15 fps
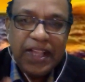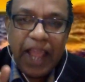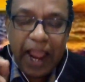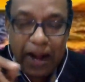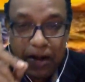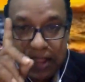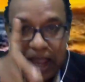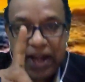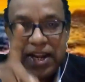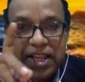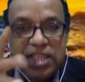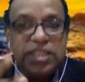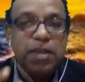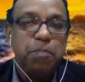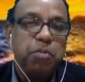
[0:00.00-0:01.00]
And that
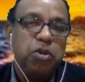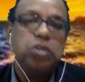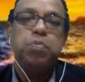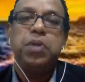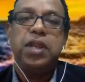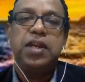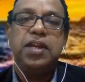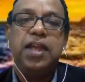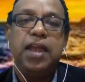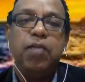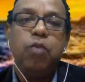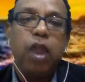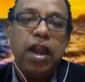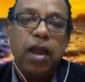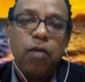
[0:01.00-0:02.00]
is a prosperity. And
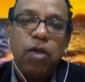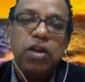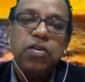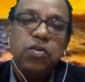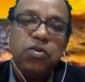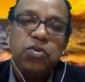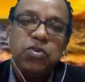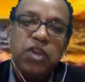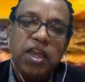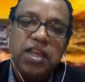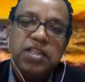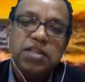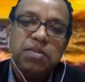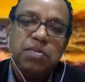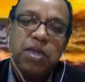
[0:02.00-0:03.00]
what I want to do today
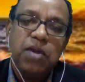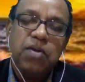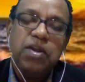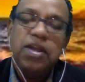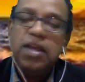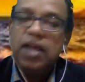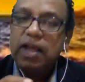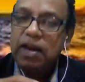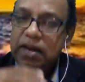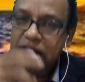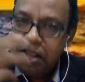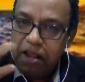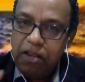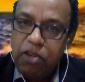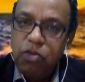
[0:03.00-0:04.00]
is about
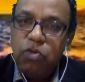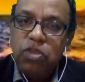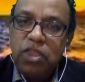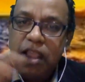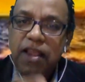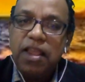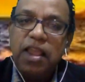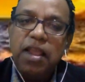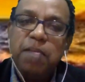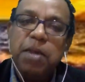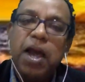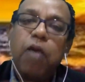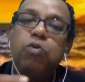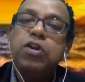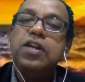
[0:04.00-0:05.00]
you thinking
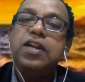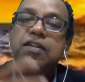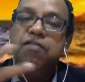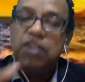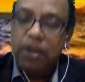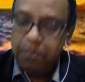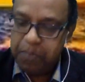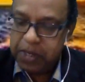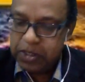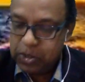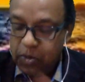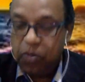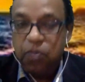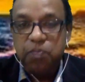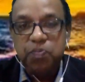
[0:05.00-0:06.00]
about how to develop it.
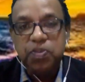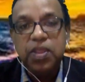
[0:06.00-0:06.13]
So,